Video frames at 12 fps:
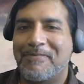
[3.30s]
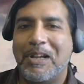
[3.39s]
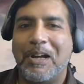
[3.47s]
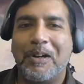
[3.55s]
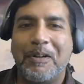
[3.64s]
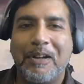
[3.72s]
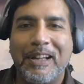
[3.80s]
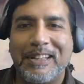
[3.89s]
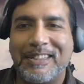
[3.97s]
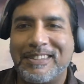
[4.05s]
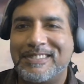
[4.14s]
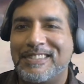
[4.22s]
All right.
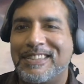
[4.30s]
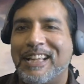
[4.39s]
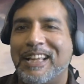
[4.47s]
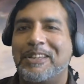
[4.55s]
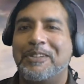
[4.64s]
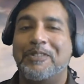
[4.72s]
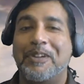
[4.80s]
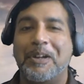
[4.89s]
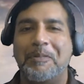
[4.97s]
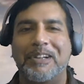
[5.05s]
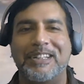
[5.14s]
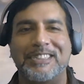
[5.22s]
Thank you very
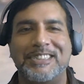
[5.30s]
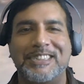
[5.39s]
much.